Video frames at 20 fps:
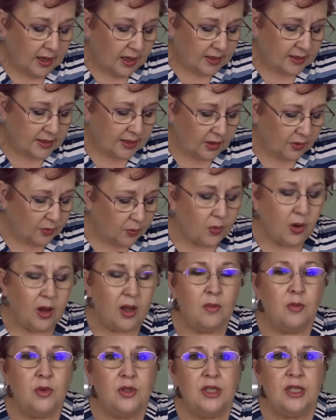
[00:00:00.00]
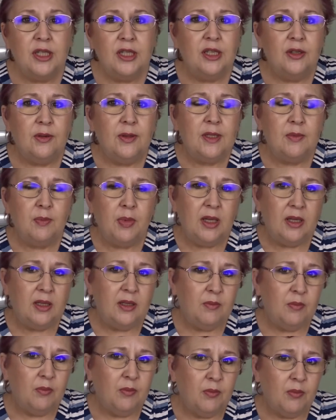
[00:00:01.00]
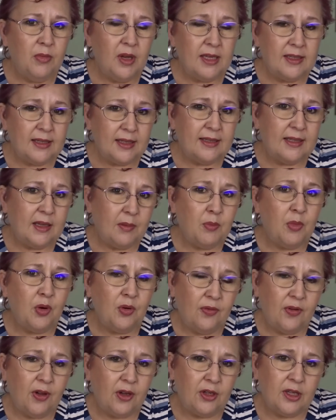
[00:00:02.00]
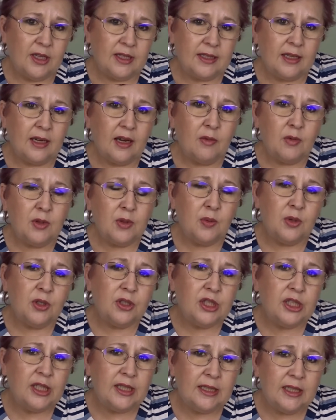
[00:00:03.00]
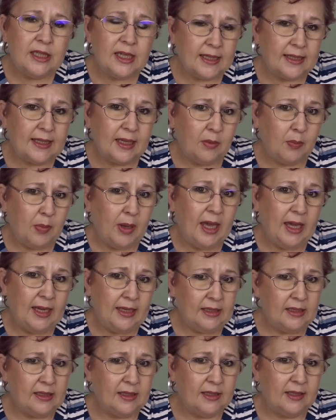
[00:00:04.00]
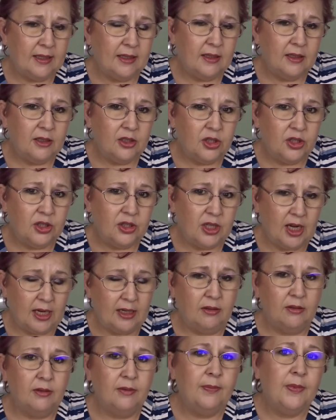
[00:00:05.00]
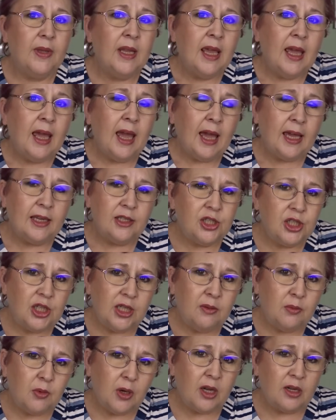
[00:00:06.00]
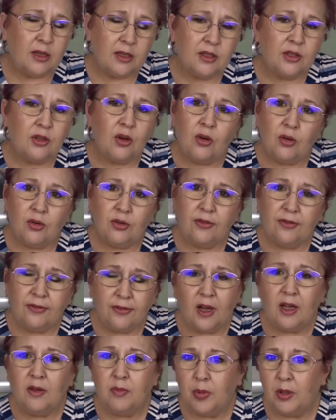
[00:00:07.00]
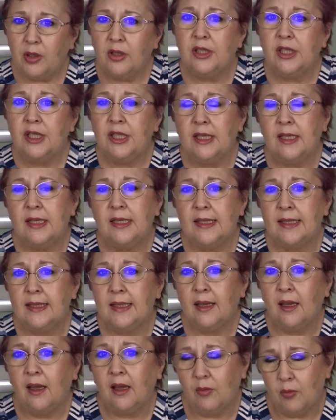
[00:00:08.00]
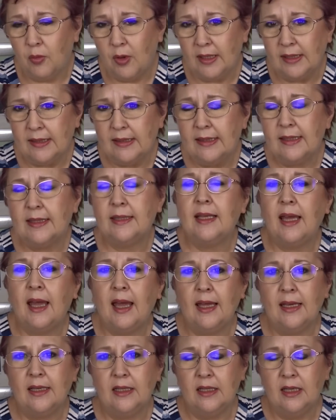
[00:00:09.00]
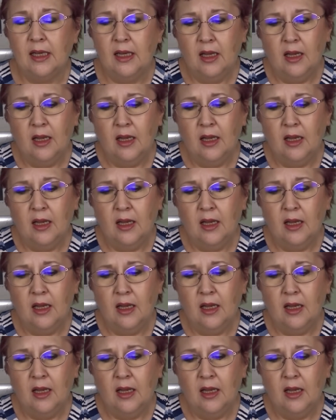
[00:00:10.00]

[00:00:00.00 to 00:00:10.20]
So what I want to do is be, as I said, more focused. And I was watching Jessica Payne's channel, and she works on 5 polishes at once, and